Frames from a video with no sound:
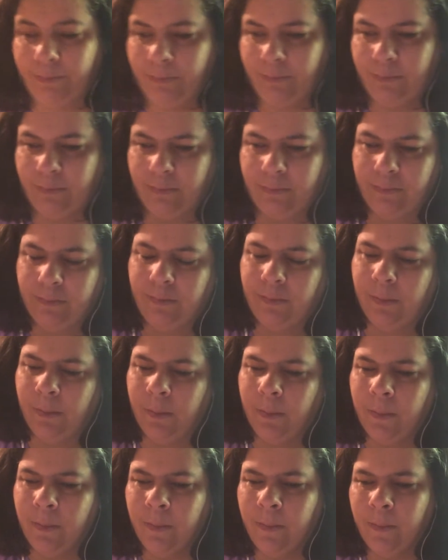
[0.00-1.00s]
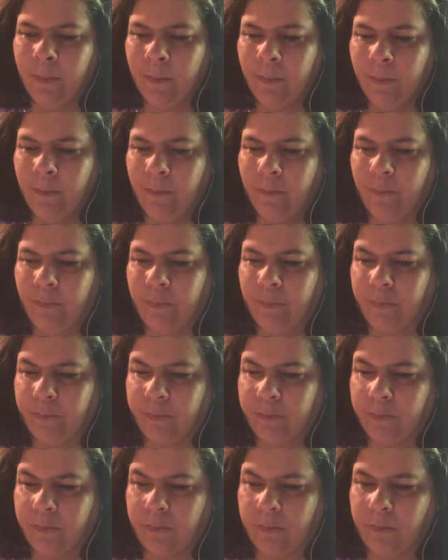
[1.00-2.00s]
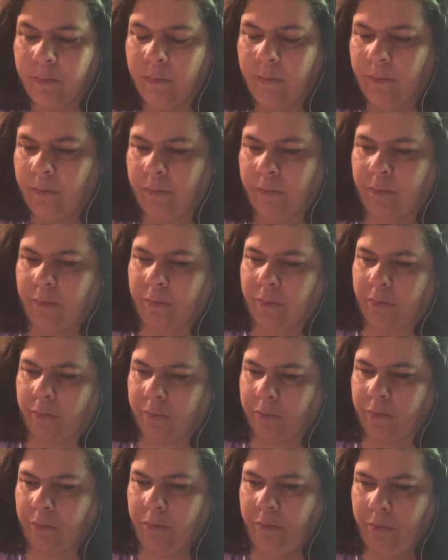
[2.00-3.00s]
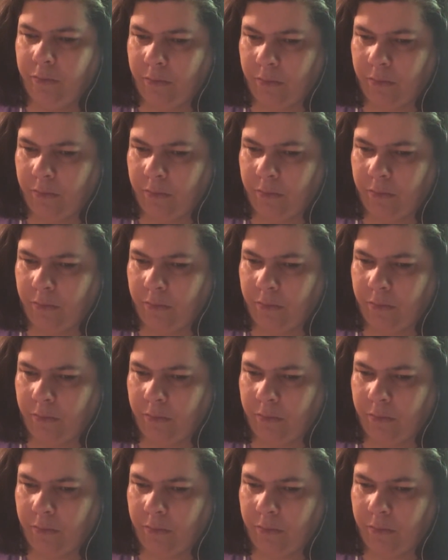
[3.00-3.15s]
[no speech]